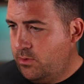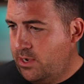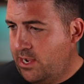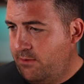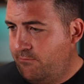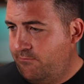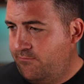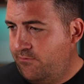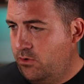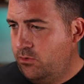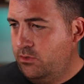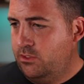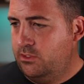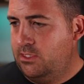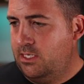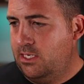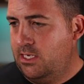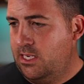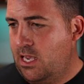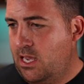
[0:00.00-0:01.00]
why I'm
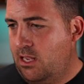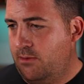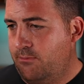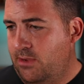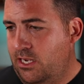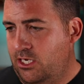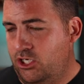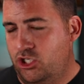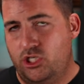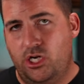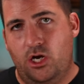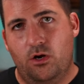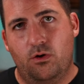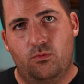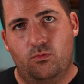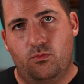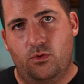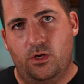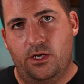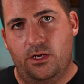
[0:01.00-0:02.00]
focusing on my
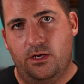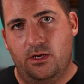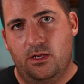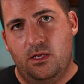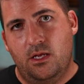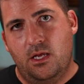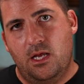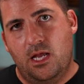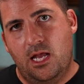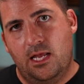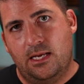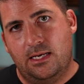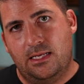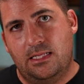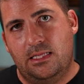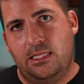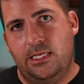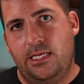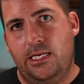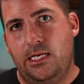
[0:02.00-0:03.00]
shared one and
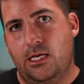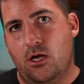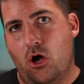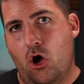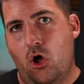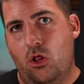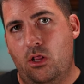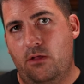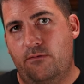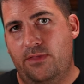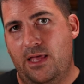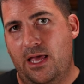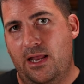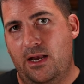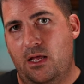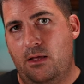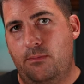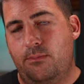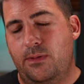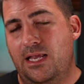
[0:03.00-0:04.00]
cleaning all of that
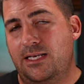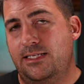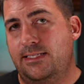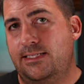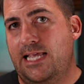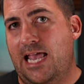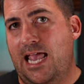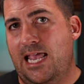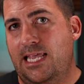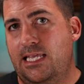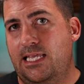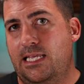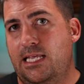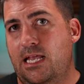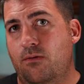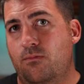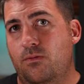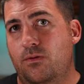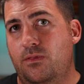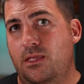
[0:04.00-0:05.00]
up and tagging
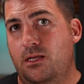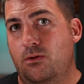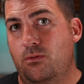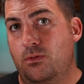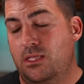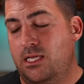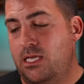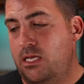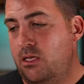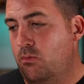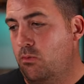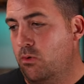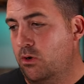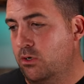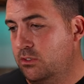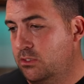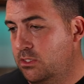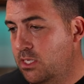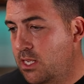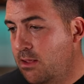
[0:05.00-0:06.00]
everything with
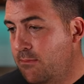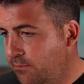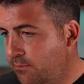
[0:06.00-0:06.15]
keywords,